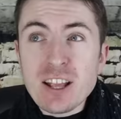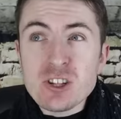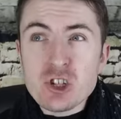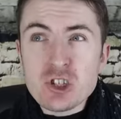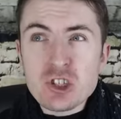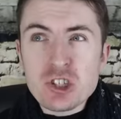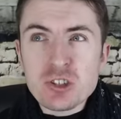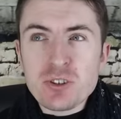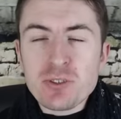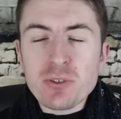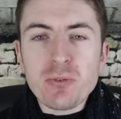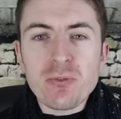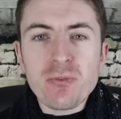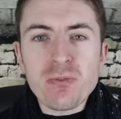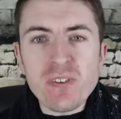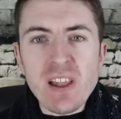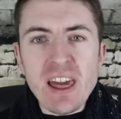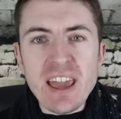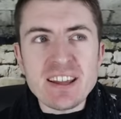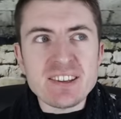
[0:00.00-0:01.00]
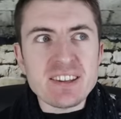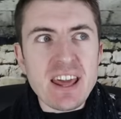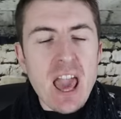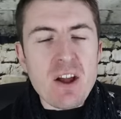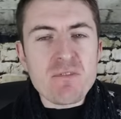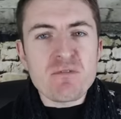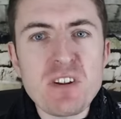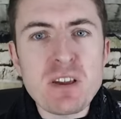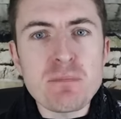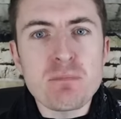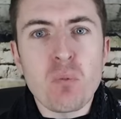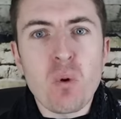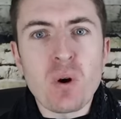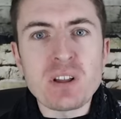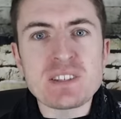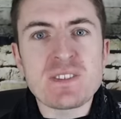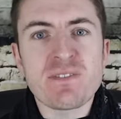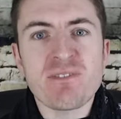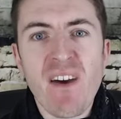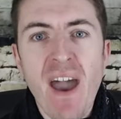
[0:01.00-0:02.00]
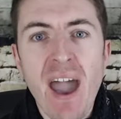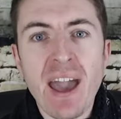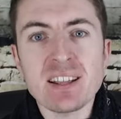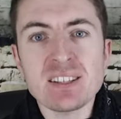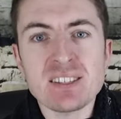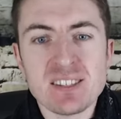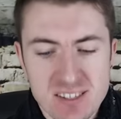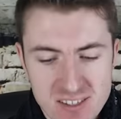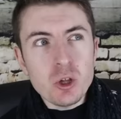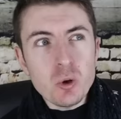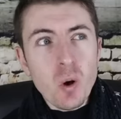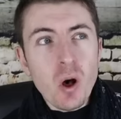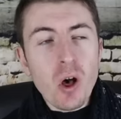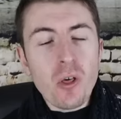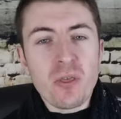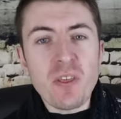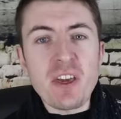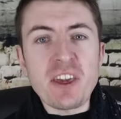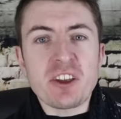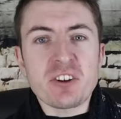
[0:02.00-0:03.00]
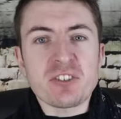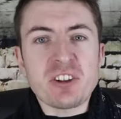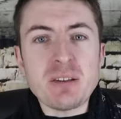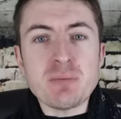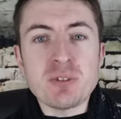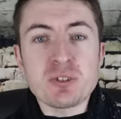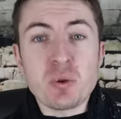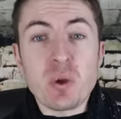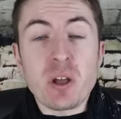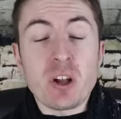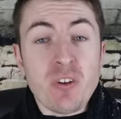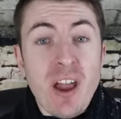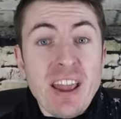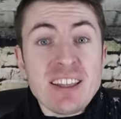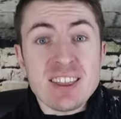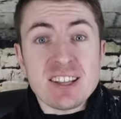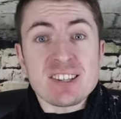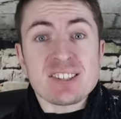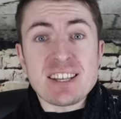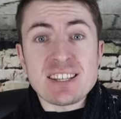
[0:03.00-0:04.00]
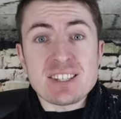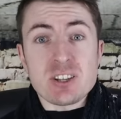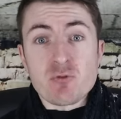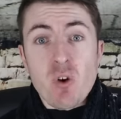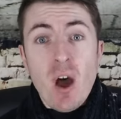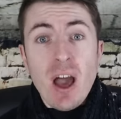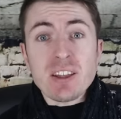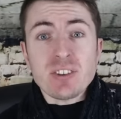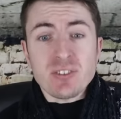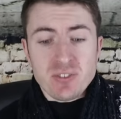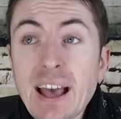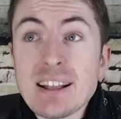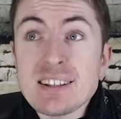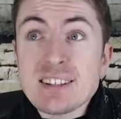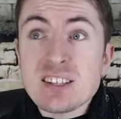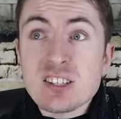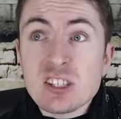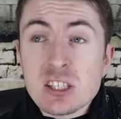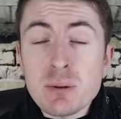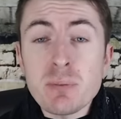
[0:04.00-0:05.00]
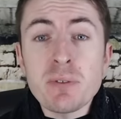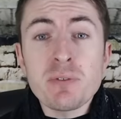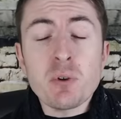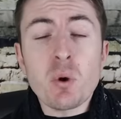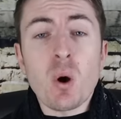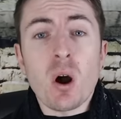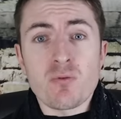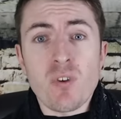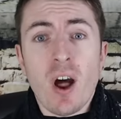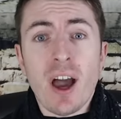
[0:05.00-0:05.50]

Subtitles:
and just deflate everyone's fans. You all think your team is doing great this season, right? And some of you are